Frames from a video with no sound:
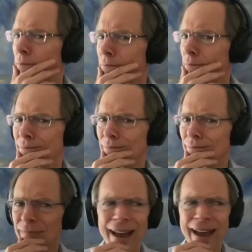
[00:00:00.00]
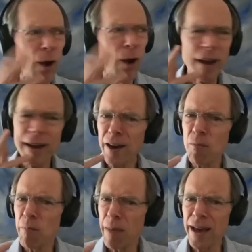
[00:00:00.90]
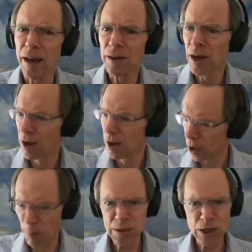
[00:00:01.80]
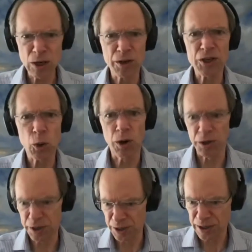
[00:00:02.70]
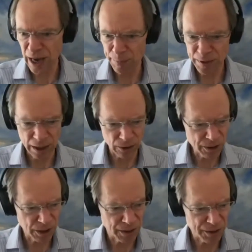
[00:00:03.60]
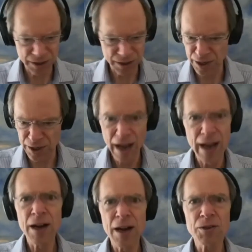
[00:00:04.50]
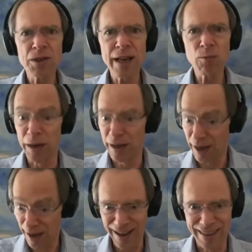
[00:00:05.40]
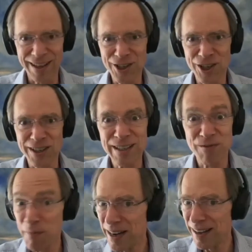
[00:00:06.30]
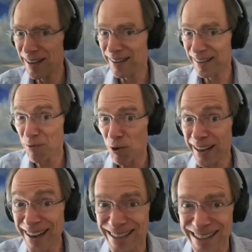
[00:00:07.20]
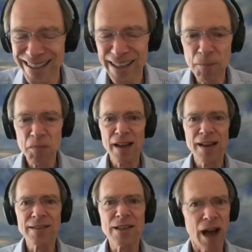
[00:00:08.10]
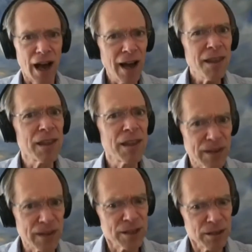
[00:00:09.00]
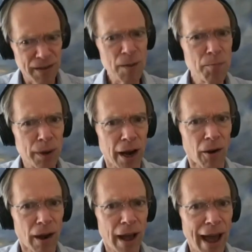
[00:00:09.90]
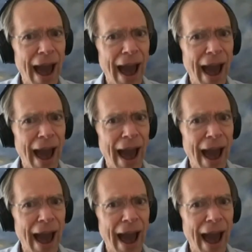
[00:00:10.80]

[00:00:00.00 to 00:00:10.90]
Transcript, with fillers: Hmm. And what kind of man comes along on his horse and stops and looks at this and says, Here's a dead woman. I think she needs for me to give her a kiss. He says, I think this is a vampire.